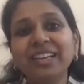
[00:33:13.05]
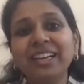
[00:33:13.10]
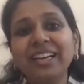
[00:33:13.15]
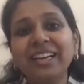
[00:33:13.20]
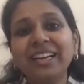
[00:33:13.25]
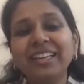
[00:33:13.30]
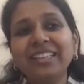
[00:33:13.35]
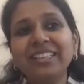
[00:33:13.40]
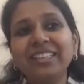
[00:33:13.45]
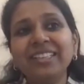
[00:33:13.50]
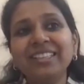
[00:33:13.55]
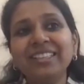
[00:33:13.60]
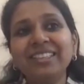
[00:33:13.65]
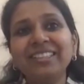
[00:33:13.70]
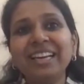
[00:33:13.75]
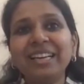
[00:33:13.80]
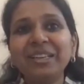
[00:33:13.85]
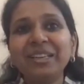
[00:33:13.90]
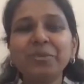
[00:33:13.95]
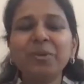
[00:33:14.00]
and
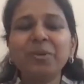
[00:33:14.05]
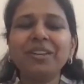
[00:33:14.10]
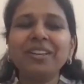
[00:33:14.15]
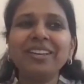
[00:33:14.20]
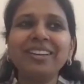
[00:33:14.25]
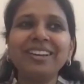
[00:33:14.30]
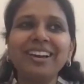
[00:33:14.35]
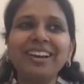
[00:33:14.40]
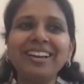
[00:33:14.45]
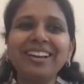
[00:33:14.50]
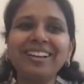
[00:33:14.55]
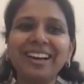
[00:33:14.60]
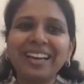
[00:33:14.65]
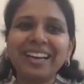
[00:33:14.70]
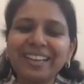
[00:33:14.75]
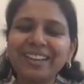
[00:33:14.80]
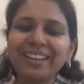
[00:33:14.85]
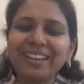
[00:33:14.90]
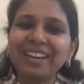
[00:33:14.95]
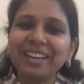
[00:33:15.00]
that is what I
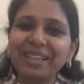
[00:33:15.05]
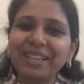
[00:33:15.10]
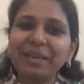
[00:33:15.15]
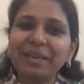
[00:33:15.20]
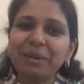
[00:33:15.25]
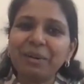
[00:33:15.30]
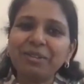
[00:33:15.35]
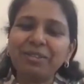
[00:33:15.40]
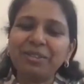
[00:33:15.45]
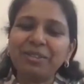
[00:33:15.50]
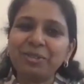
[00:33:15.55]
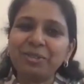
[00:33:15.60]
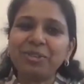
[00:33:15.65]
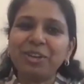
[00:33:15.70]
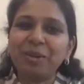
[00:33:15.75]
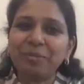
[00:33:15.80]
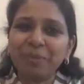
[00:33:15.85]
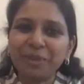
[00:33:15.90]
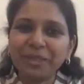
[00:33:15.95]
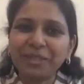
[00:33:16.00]
like writing about such
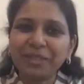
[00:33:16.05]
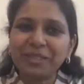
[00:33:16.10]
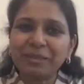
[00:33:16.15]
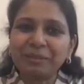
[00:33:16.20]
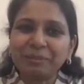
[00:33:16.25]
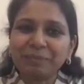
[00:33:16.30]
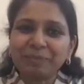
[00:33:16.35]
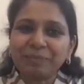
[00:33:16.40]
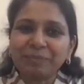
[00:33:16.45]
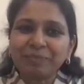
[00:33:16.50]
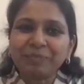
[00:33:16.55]
topics.